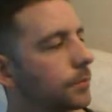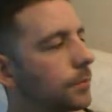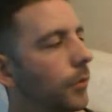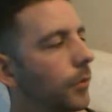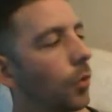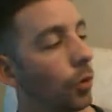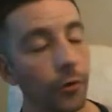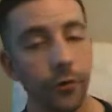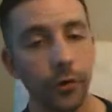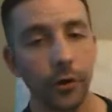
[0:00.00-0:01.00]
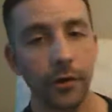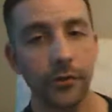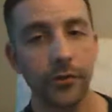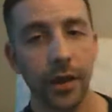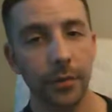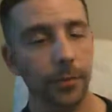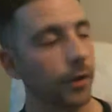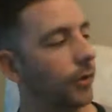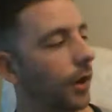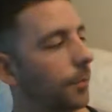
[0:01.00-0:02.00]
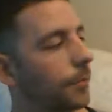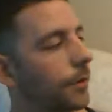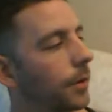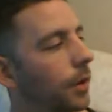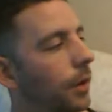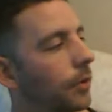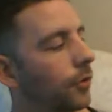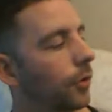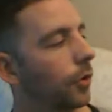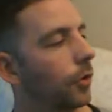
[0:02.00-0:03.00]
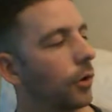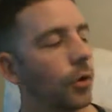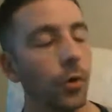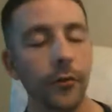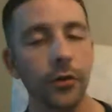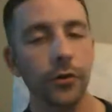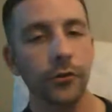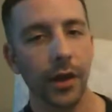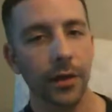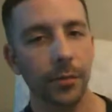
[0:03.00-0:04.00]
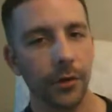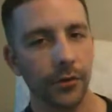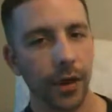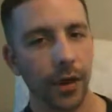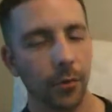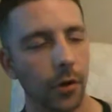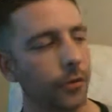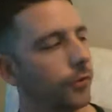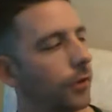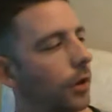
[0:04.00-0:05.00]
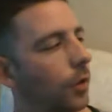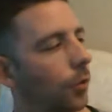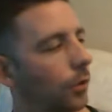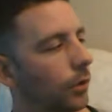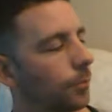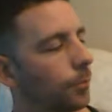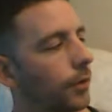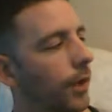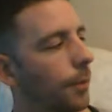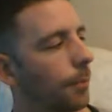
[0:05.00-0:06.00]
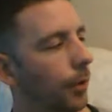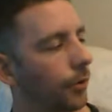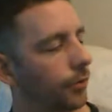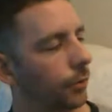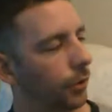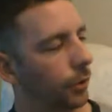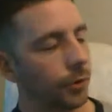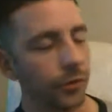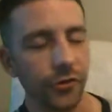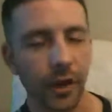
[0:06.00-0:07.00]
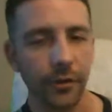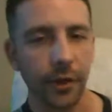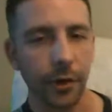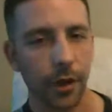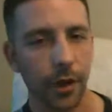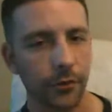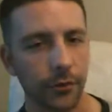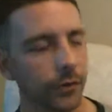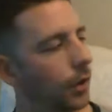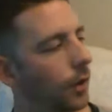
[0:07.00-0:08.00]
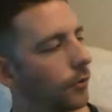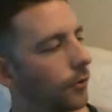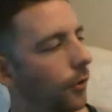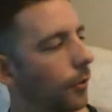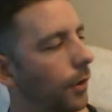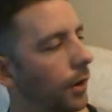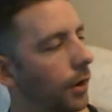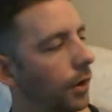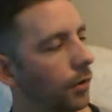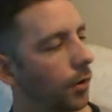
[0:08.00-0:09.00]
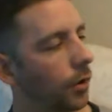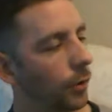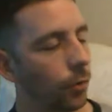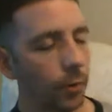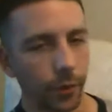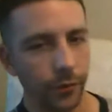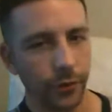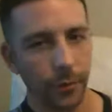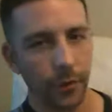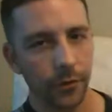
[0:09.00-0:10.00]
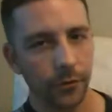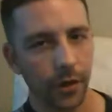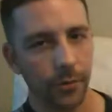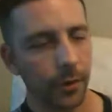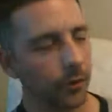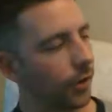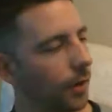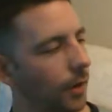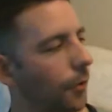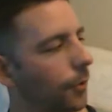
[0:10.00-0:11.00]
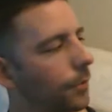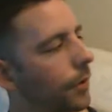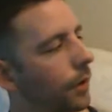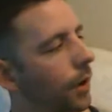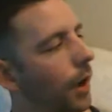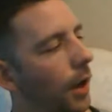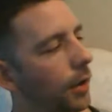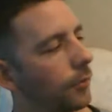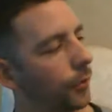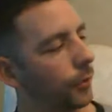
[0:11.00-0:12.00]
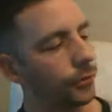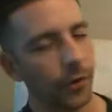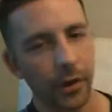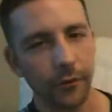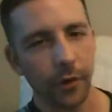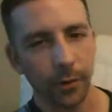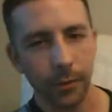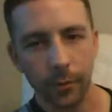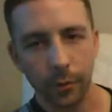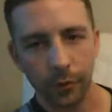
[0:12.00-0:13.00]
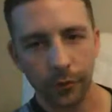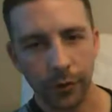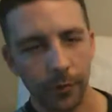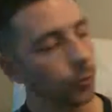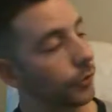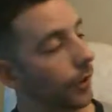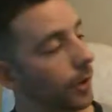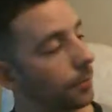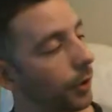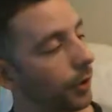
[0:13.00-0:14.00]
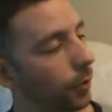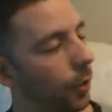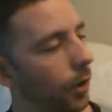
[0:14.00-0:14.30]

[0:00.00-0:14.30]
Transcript: We're also going to list second best game. So whoever your second best game was, we're going to pick that person, and we're going to put a check in their box. So again, only one person can be your second best game vote. And for sake of argument, we're saying player 1.